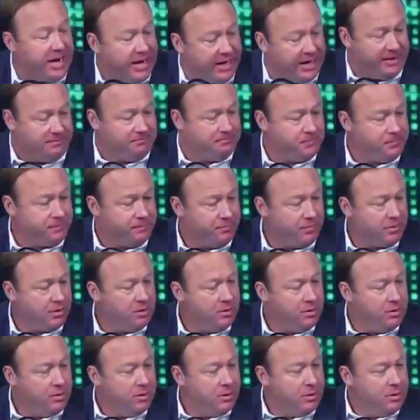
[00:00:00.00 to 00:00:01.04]
Kaine,
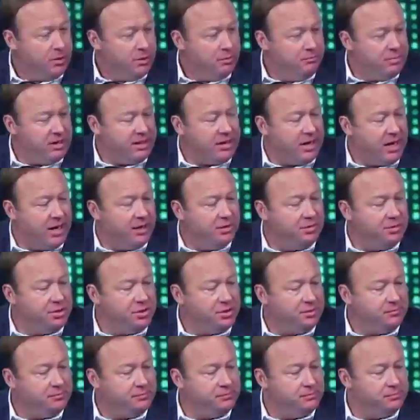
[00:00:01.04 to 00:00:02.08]

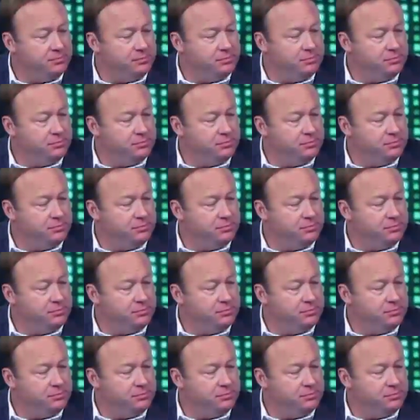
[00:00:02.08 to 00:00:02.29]
because